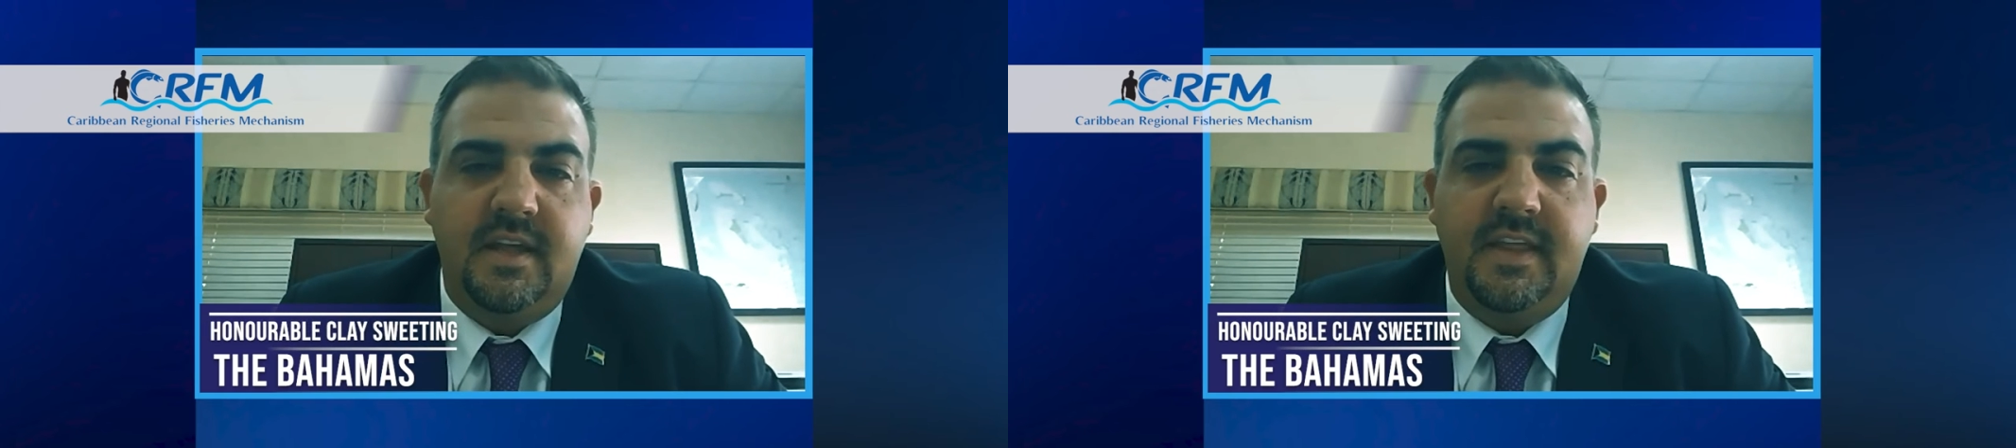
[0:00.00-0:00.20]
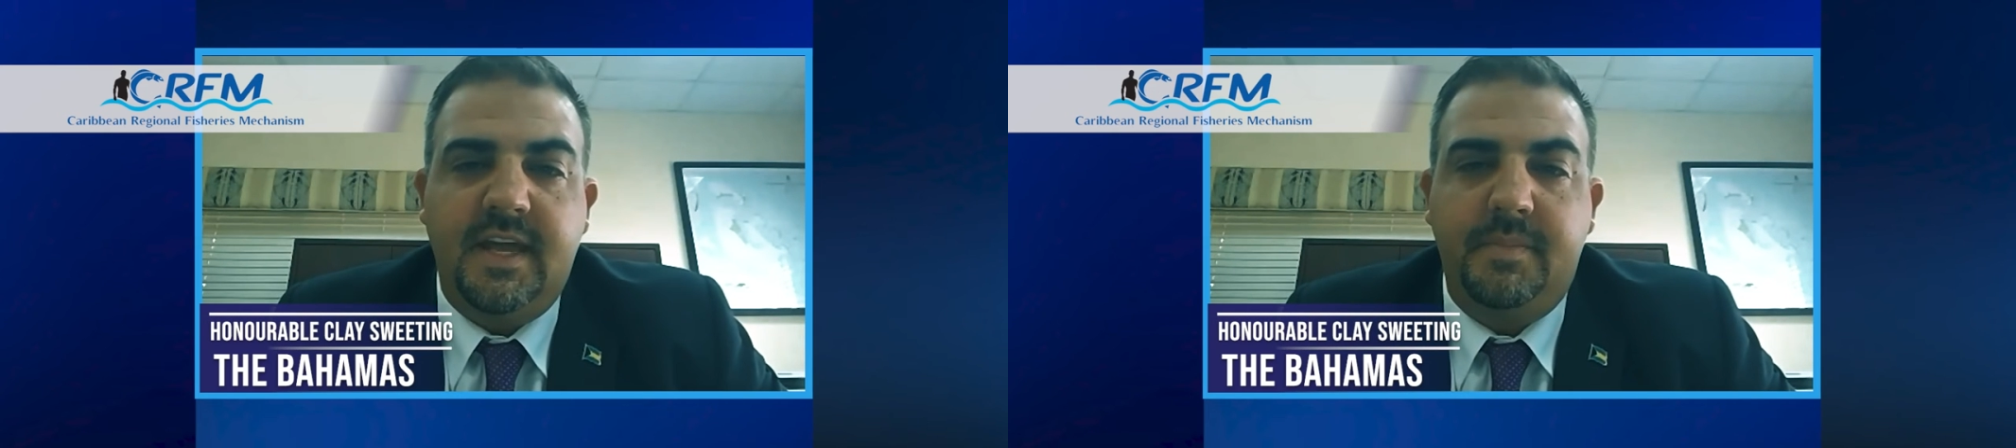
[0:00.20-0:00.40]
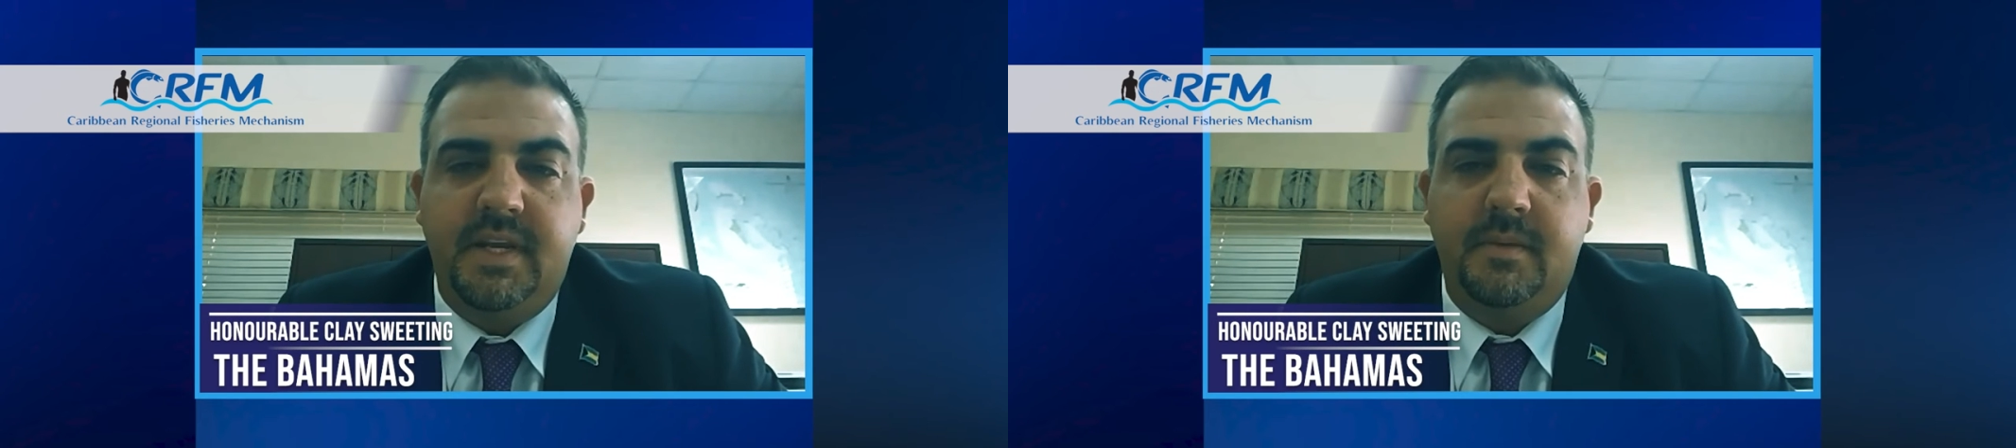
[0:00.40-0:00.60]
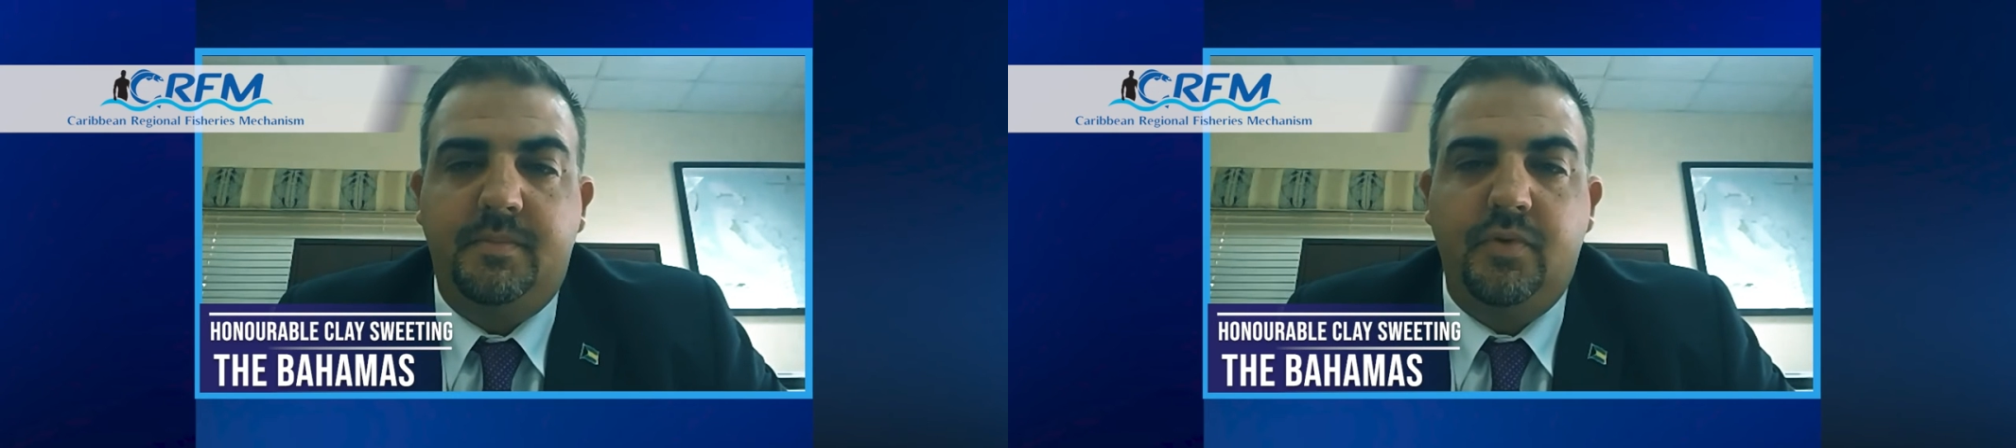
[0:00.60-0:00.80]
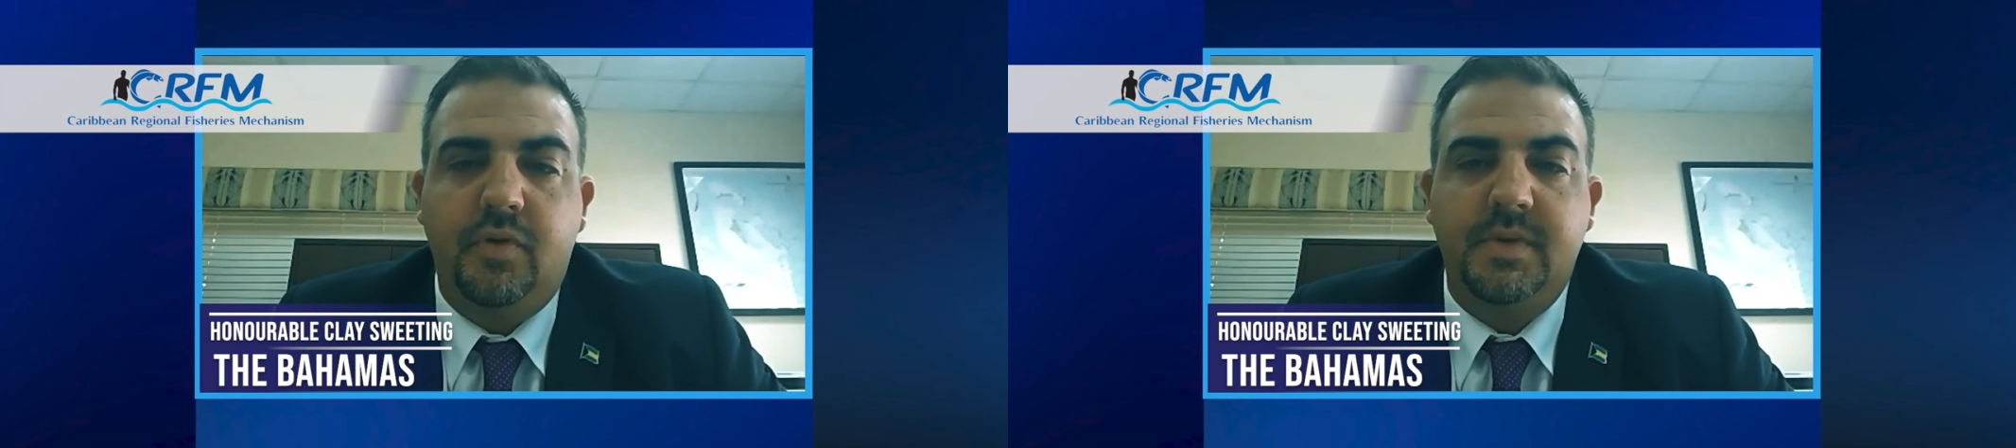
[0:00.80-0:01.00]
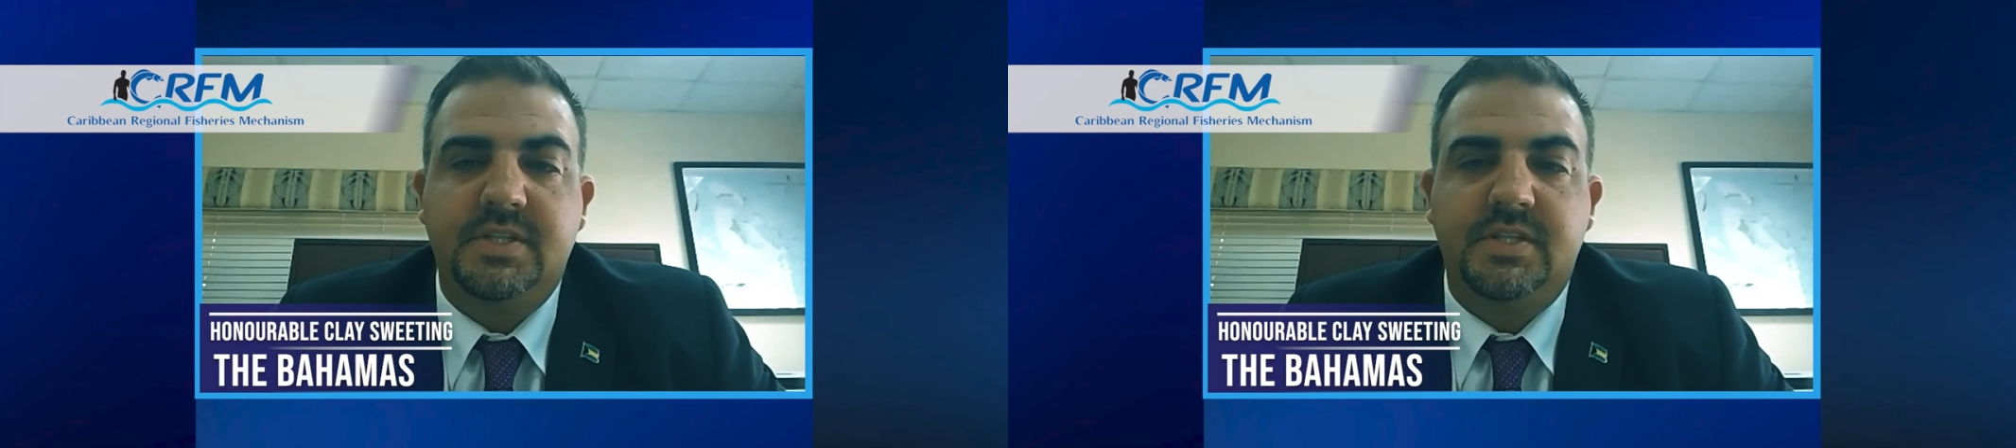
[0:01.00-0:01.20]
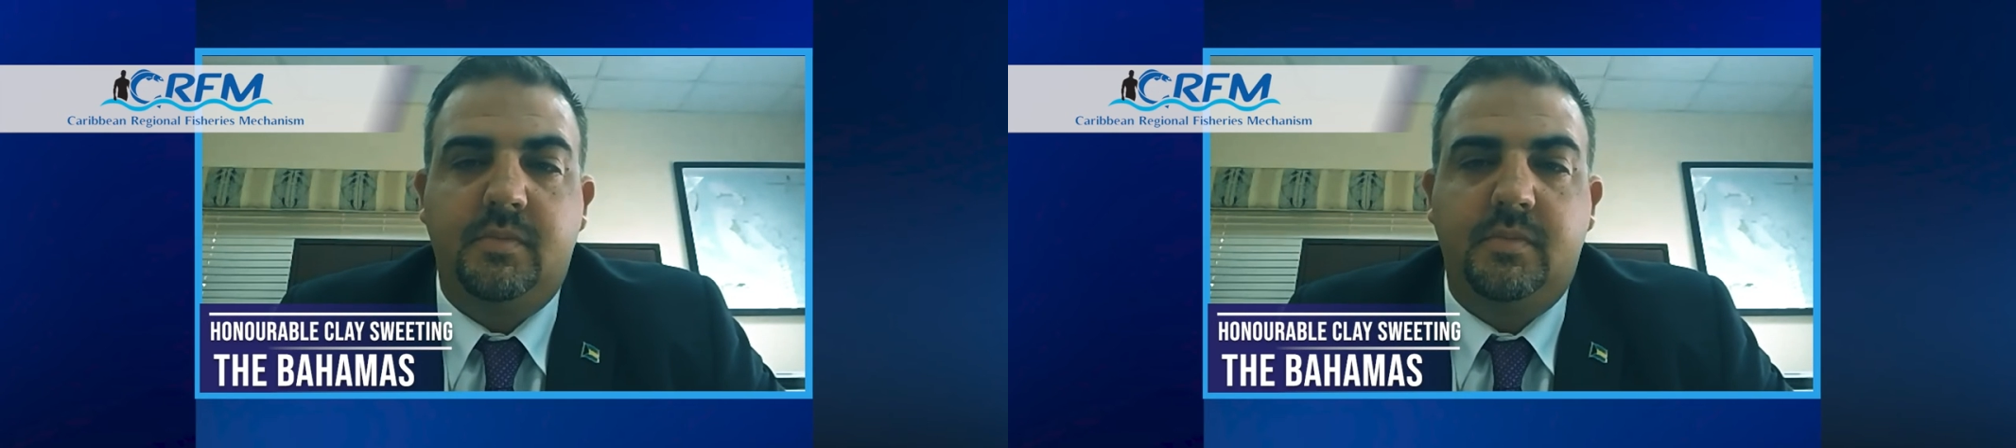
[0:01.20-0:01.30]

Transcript: there have been improvements to